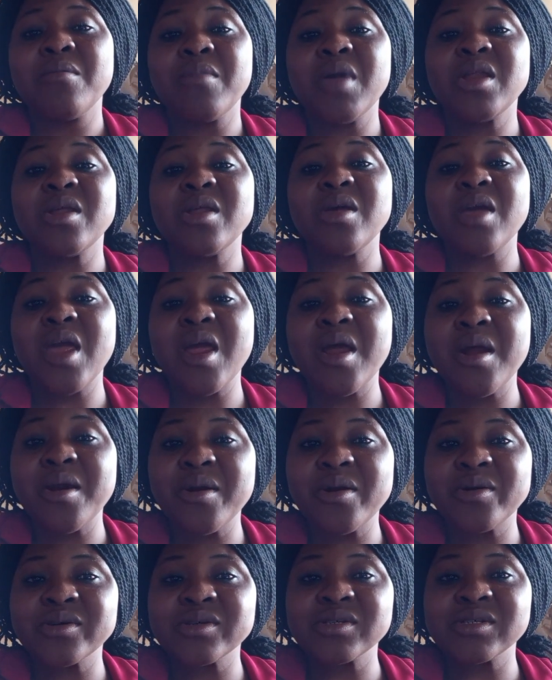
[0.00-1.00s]
many
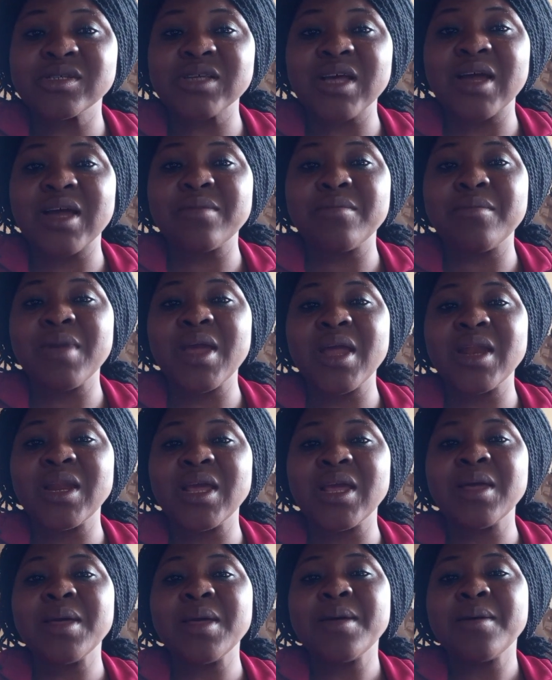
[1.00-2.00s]
errors and
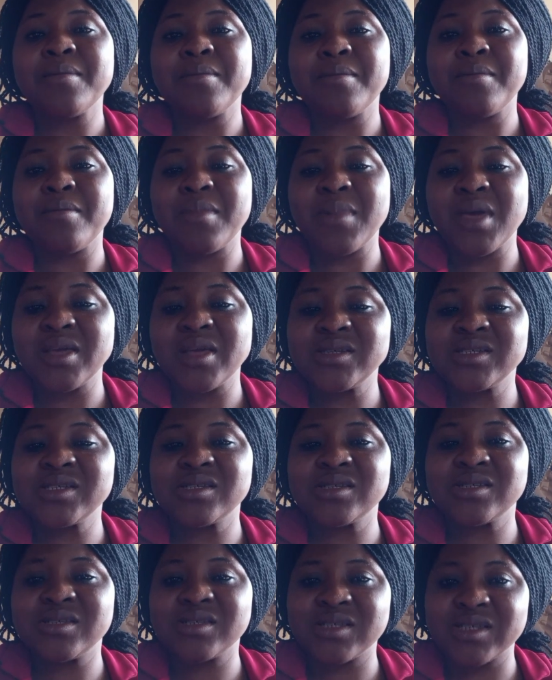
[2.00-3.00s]
many
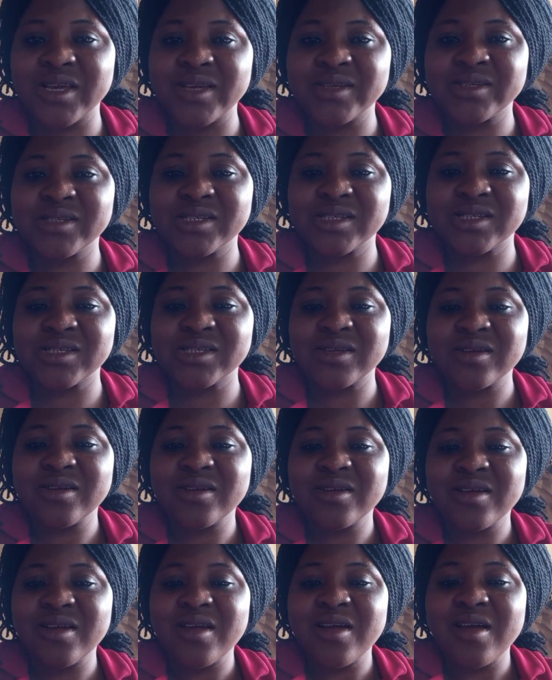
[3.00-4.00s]
mistakes.
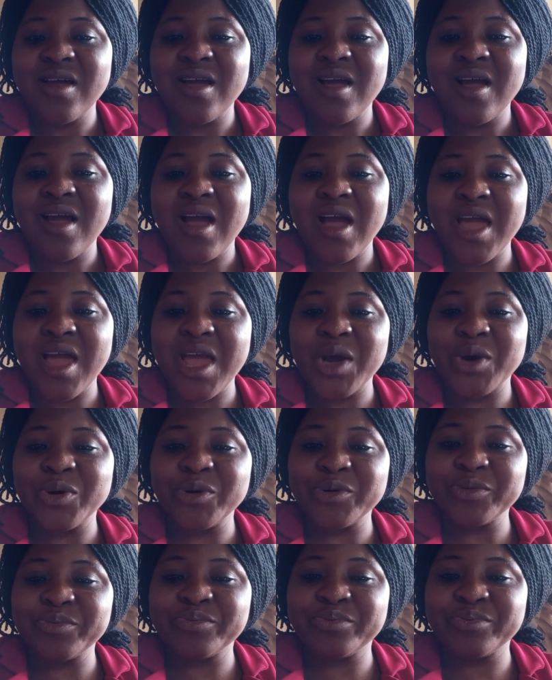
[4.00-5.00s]
I
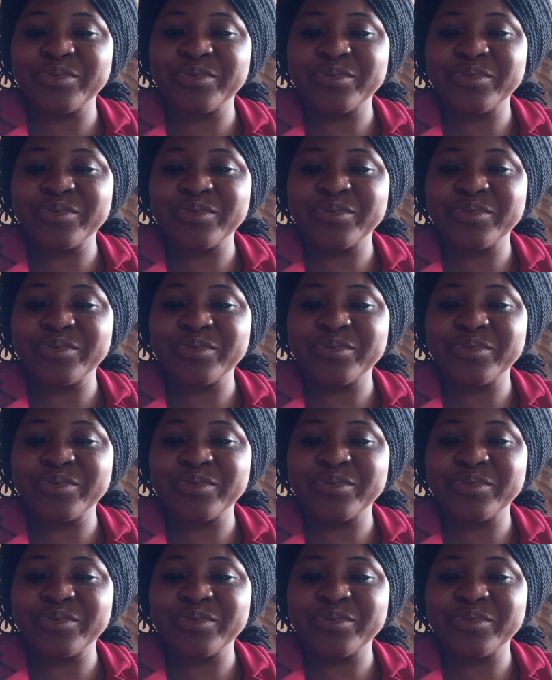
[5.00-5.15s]
hope